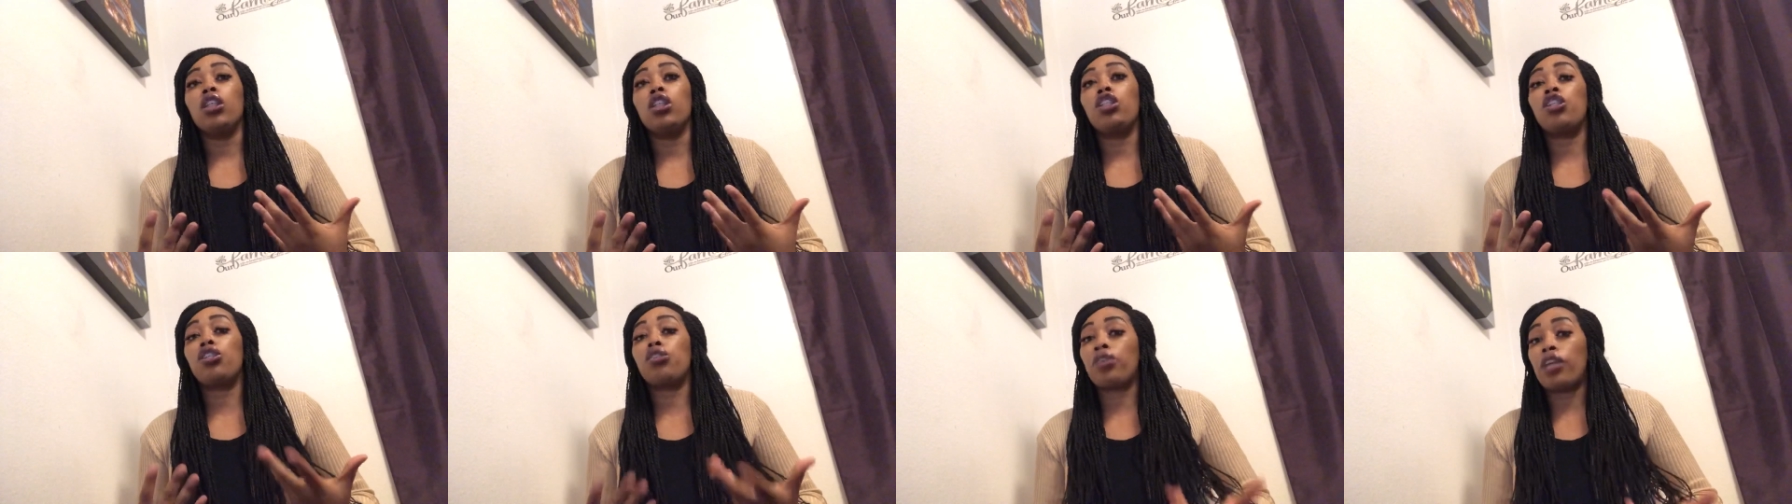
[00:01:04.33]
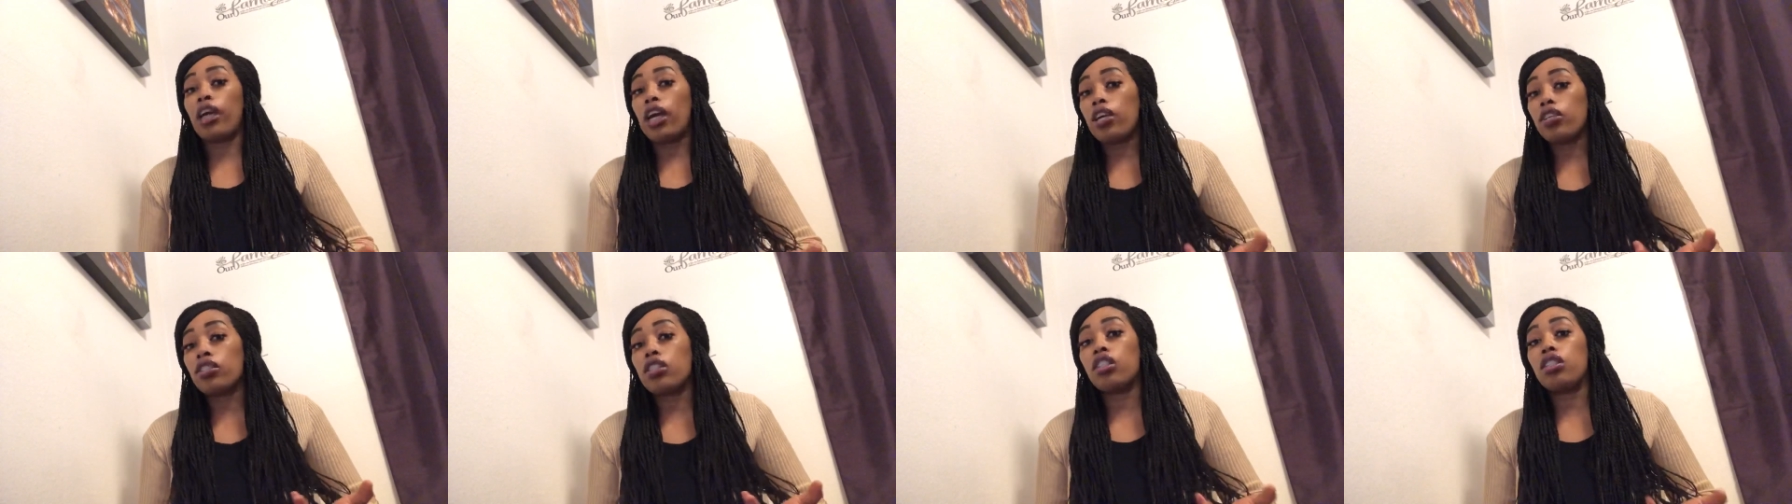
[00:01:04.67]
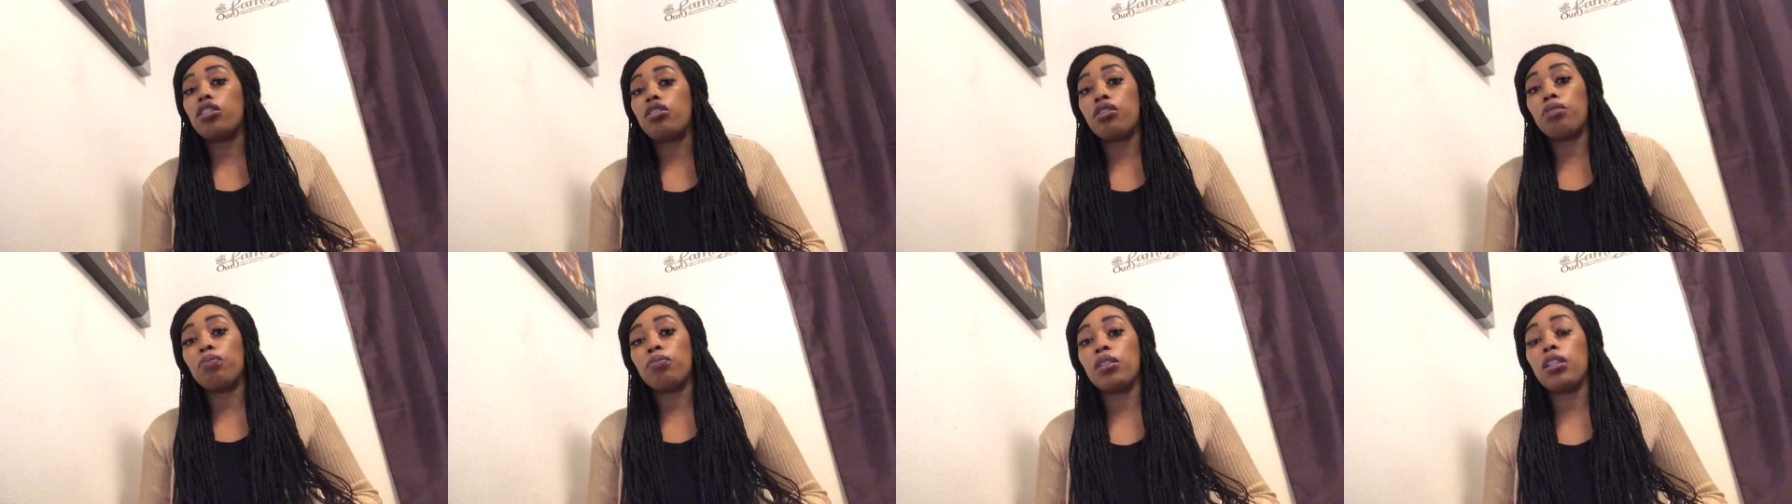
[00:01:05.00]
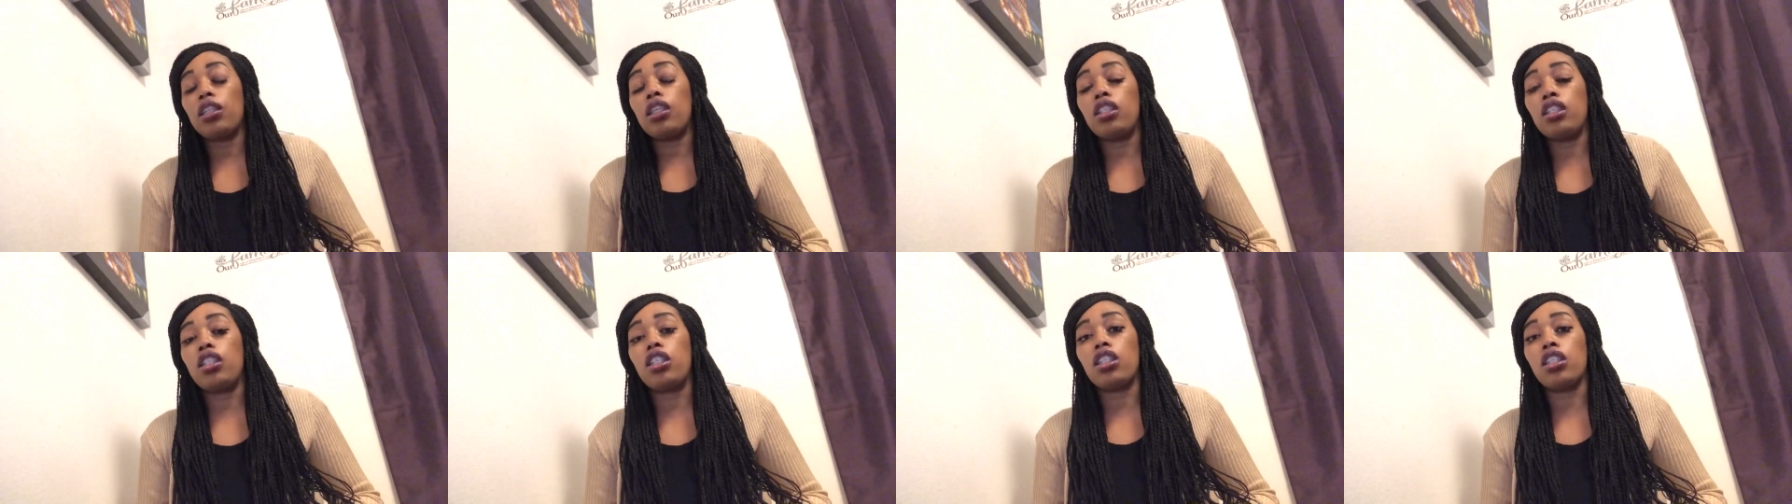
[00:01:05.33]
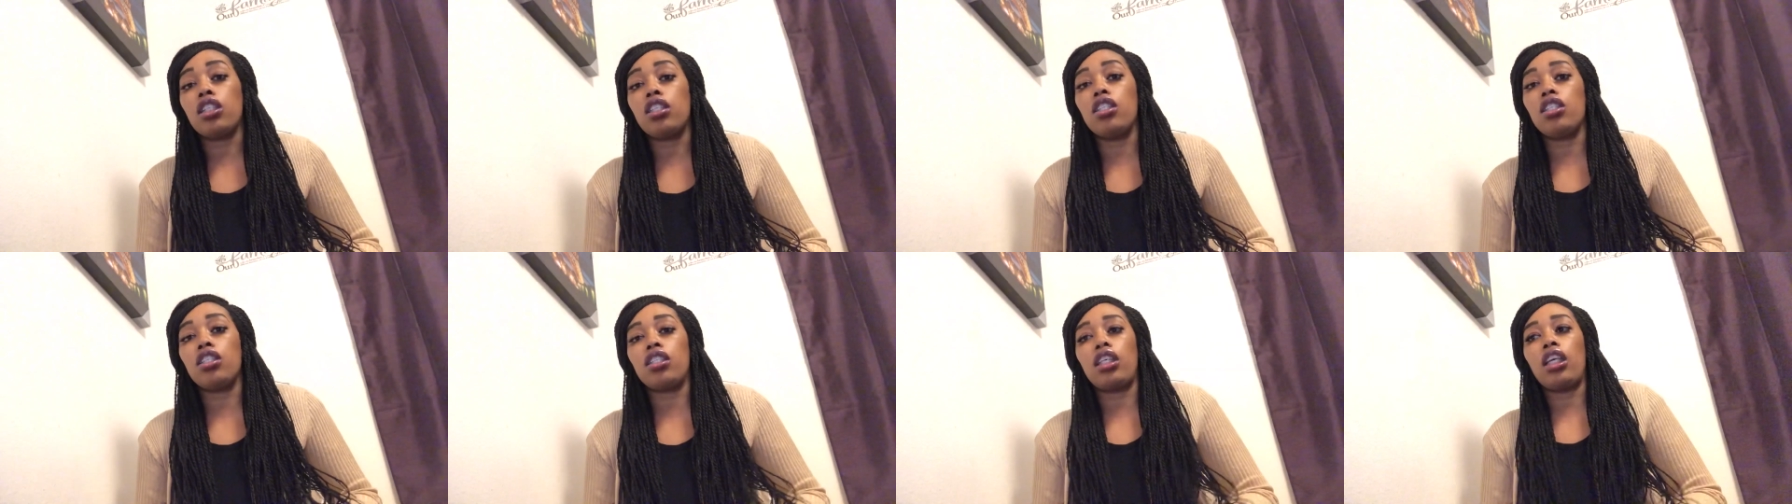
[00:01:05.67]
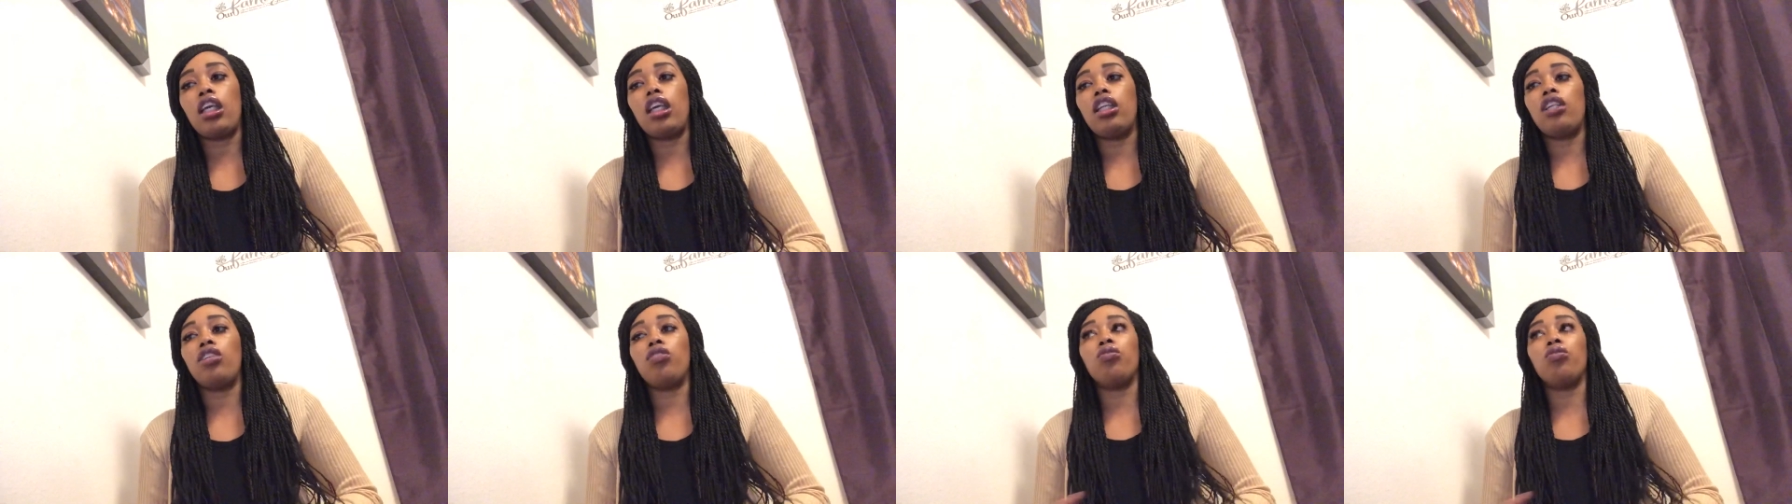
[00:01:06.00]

trials and tribulations and